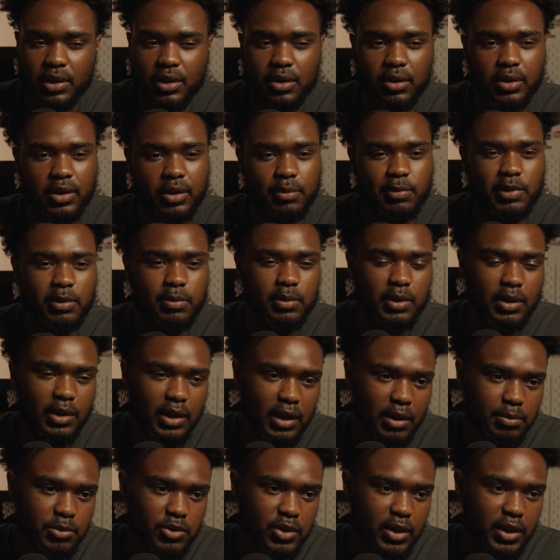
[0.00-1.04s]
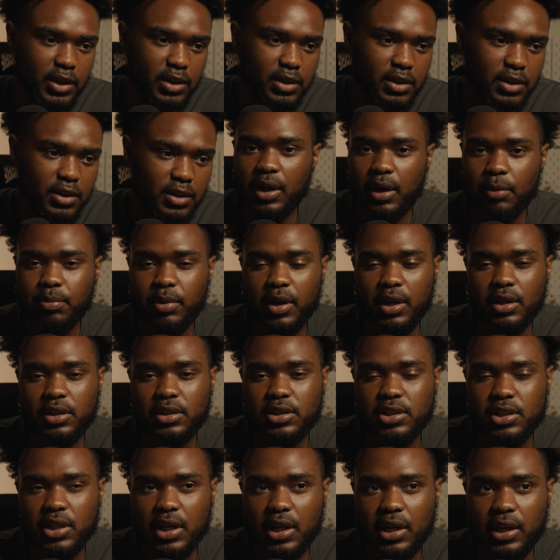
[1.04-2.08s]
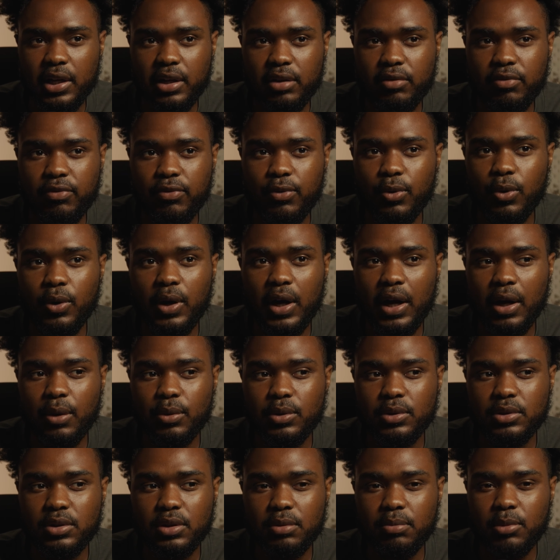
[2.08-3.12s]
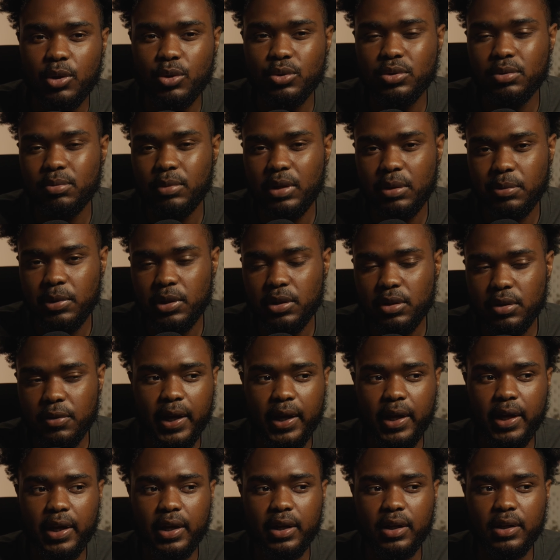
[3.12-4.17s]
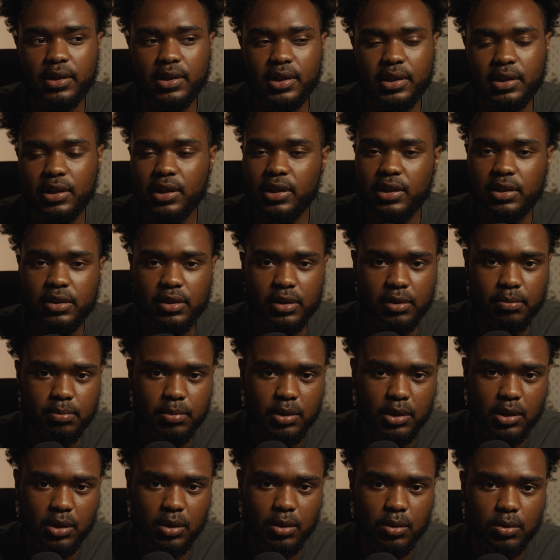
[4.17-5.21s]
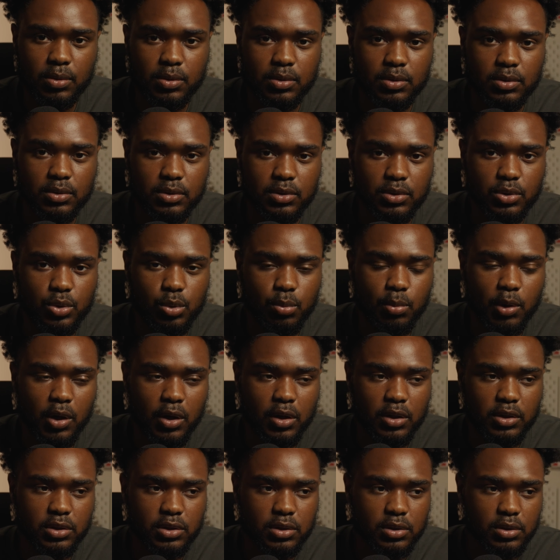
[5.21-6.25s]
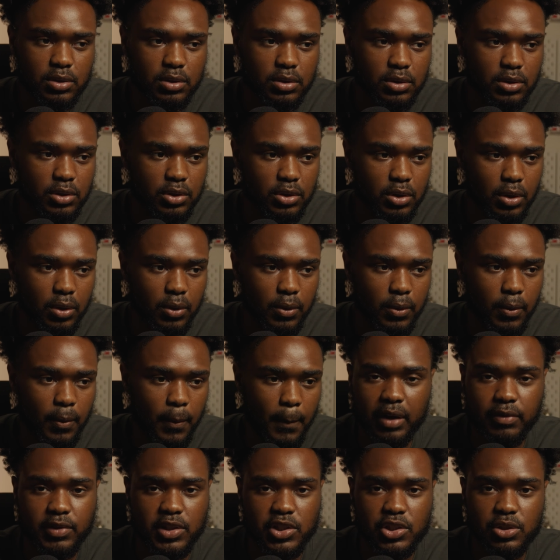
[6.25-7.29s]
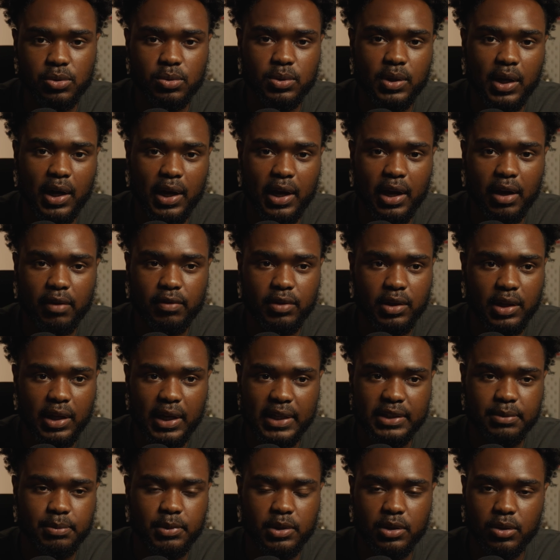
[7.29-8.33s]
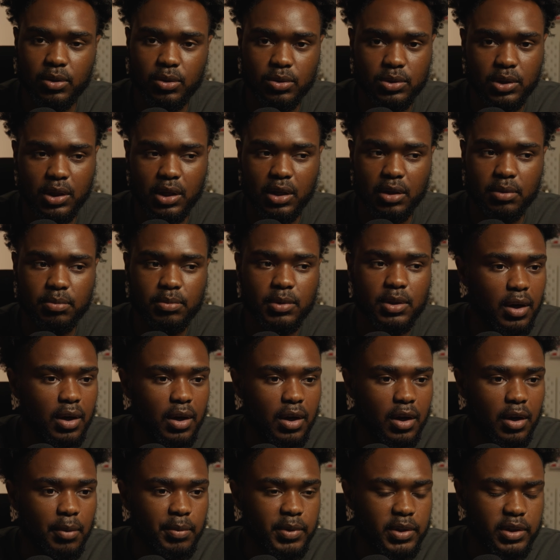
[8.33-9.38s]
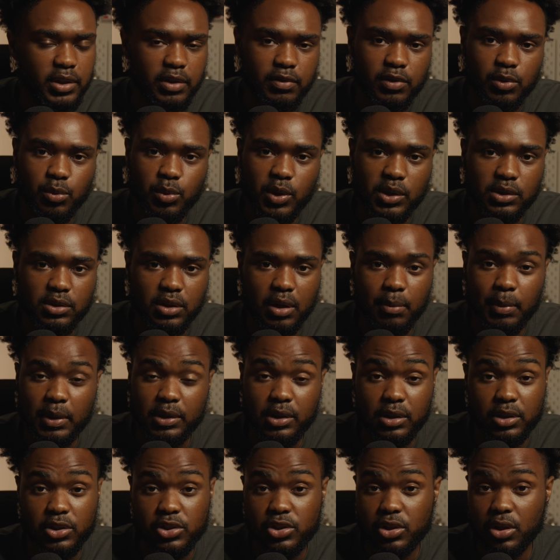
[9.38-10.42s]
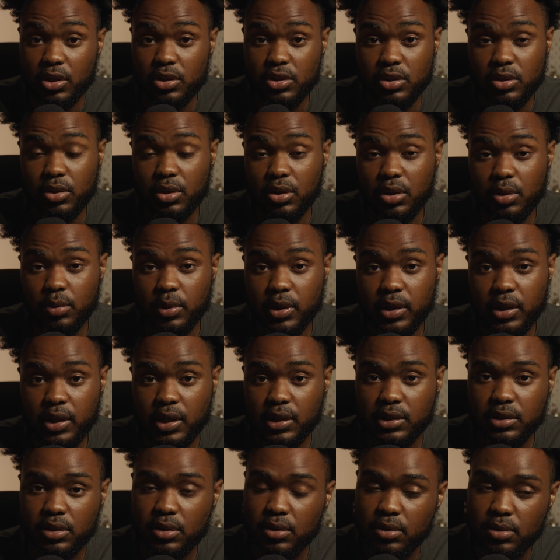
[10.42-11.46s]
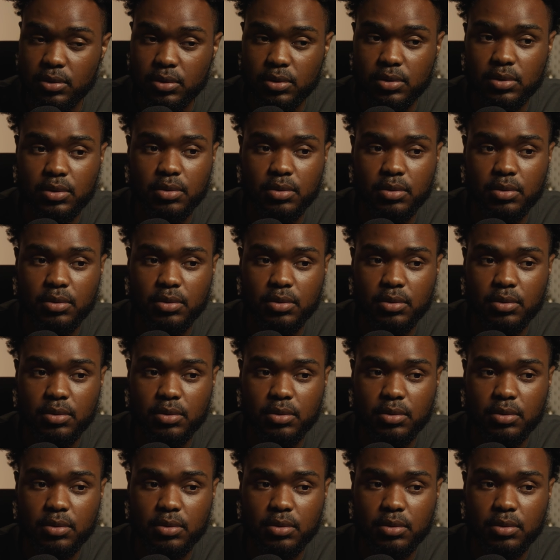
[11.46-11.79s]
Okay, maybe, oh no, I'm dragging it. I probably shot like 4 hours the most maybe, and it didn't dip below 2 bars. So every shoot that I have, it lasts me the whole time. And even one time I didn't charge it all the way and I still